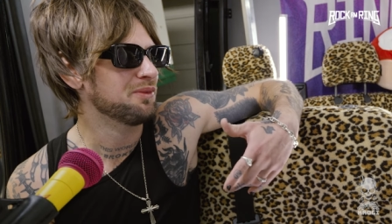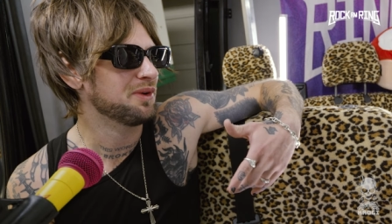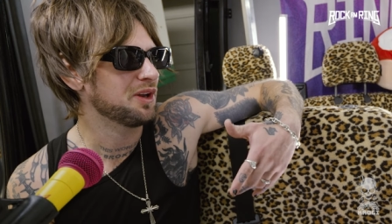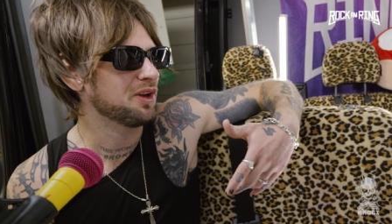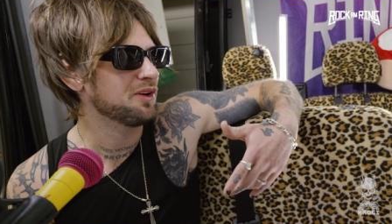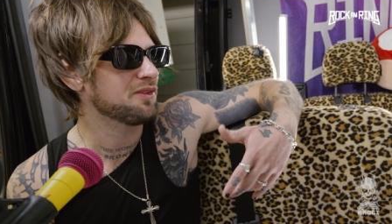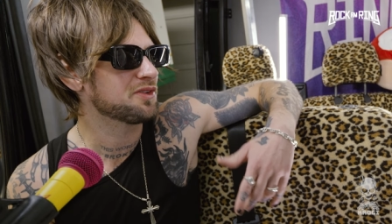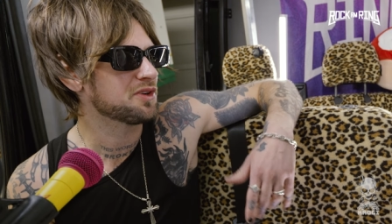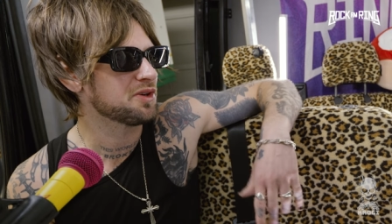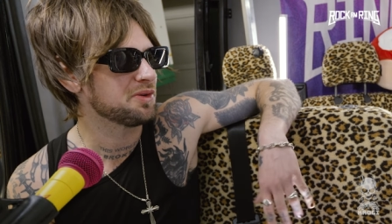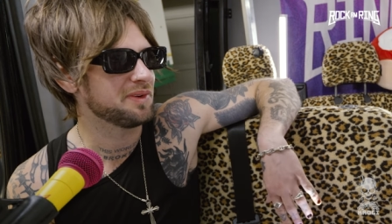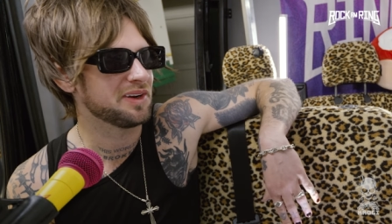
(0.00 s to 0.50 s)
we
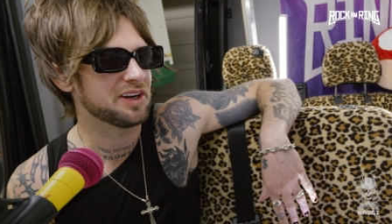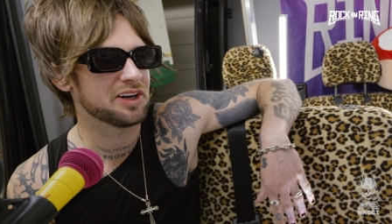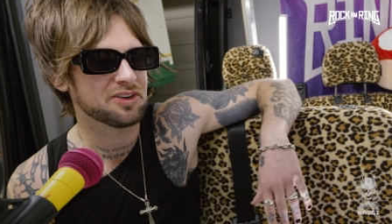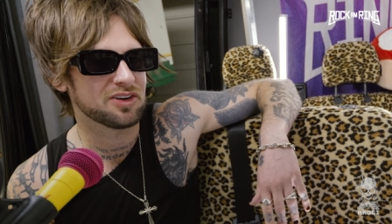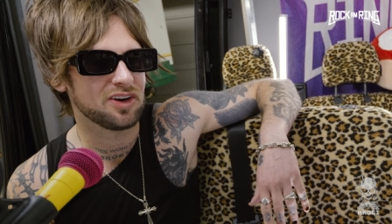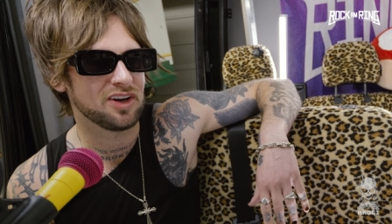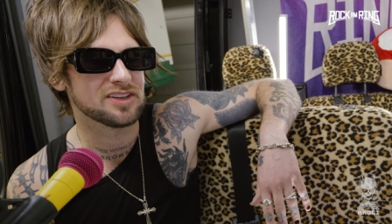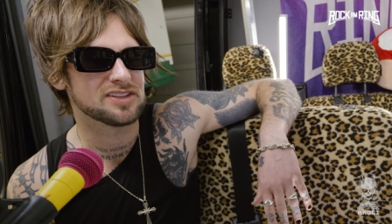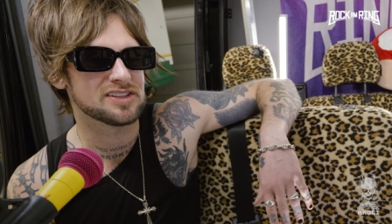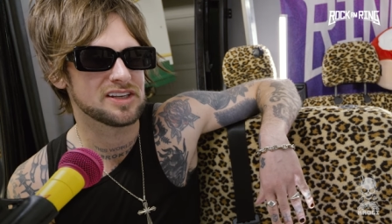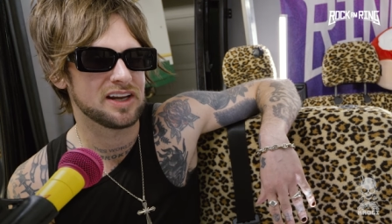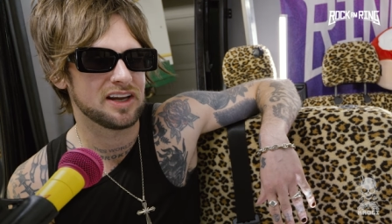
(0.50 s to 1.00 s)
love coming
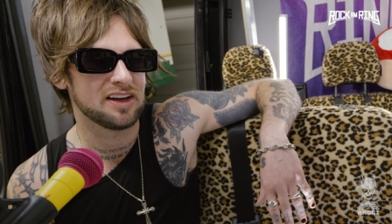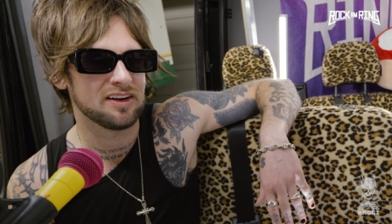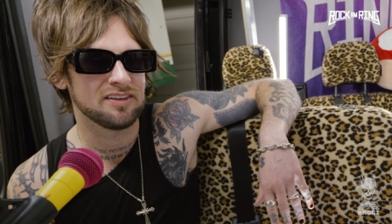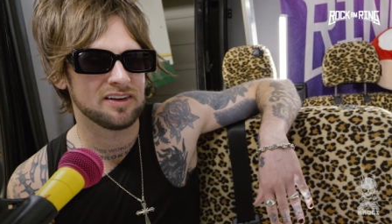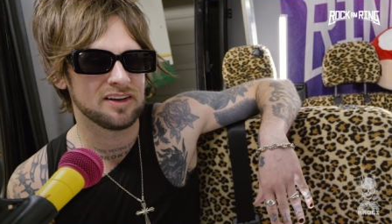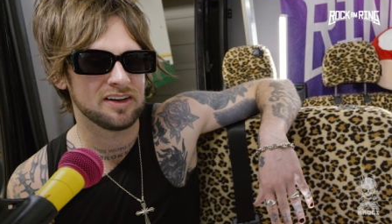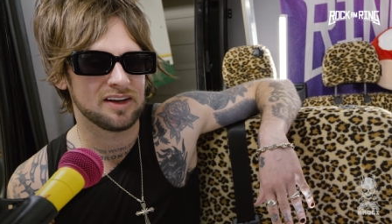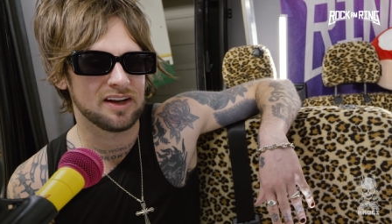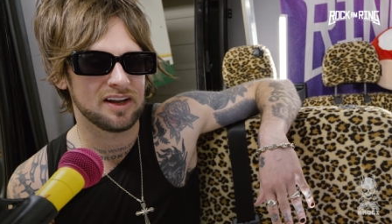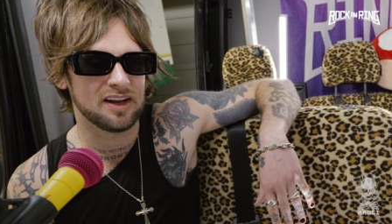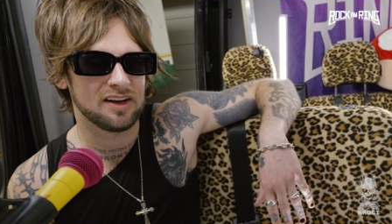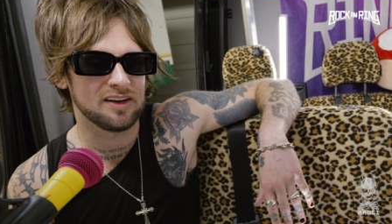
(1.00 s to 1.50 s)
across here,
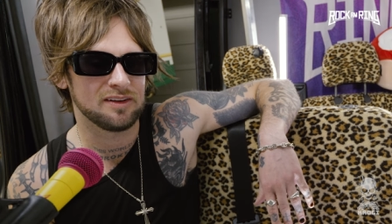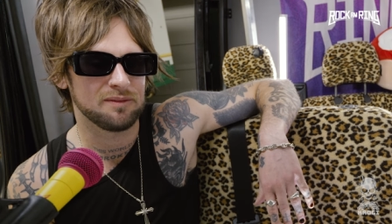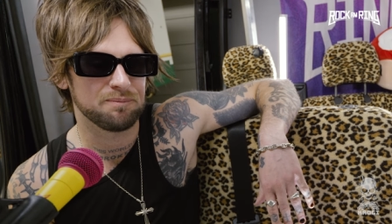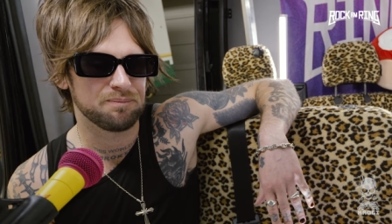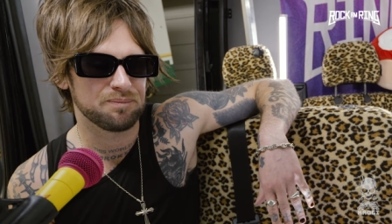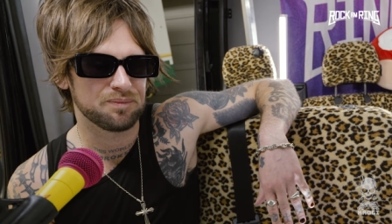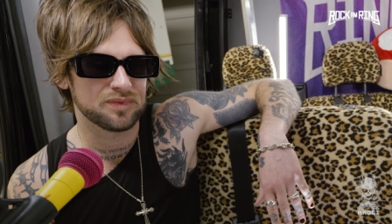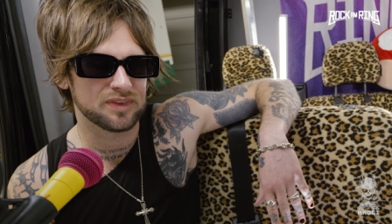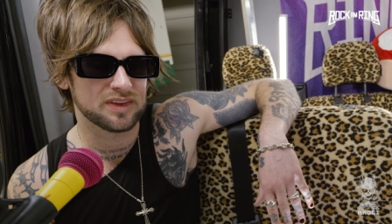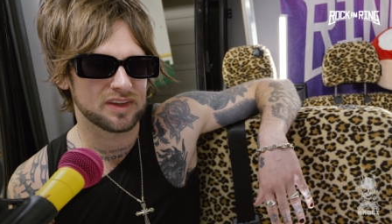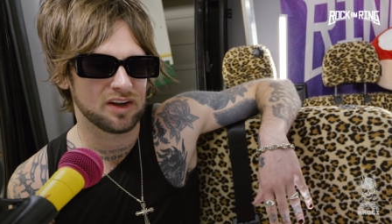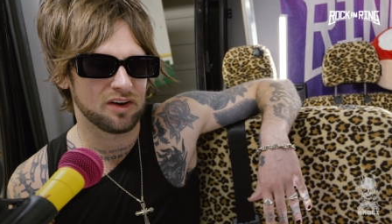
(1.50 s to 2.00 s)
and and
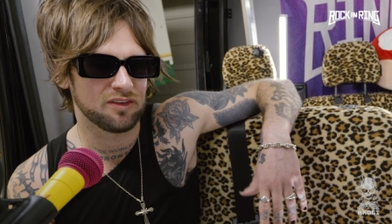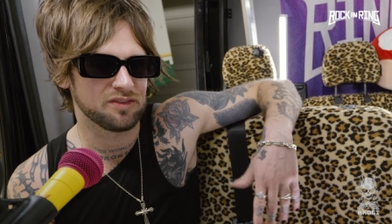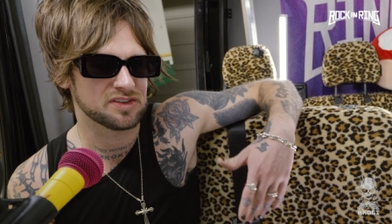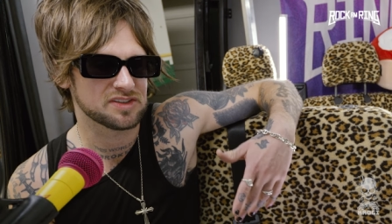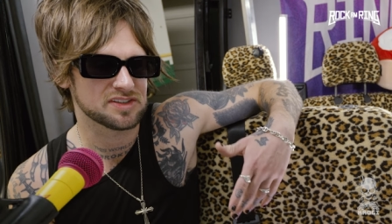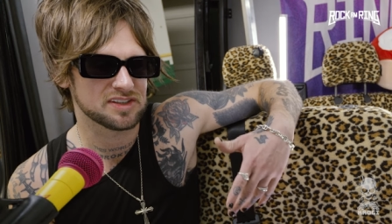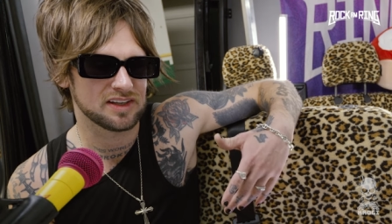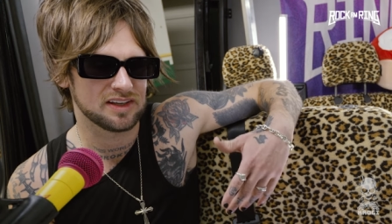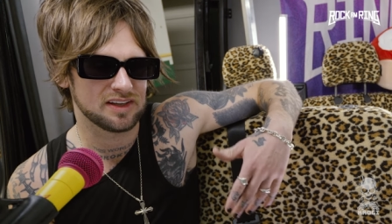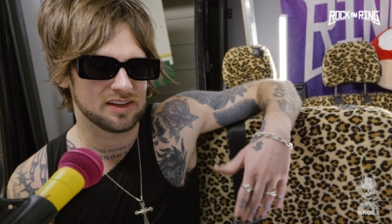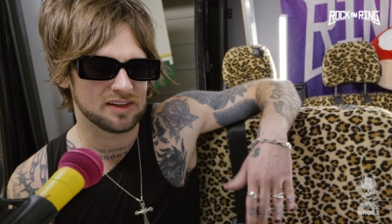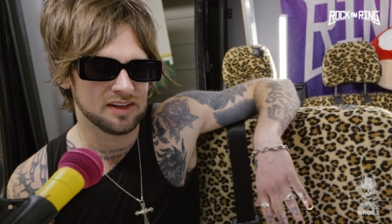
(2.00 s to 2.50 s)

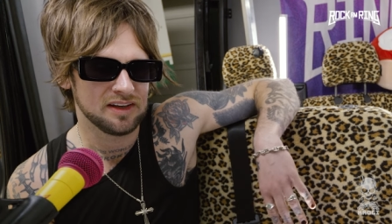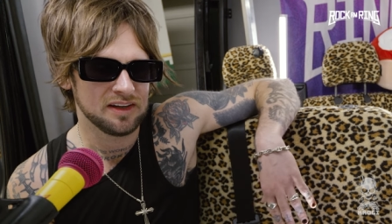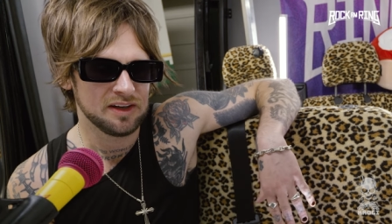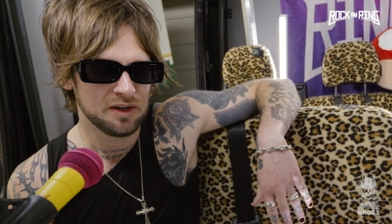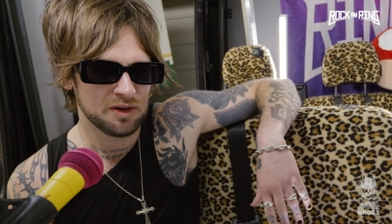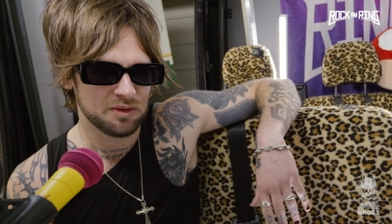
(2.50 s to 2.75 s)
obviously.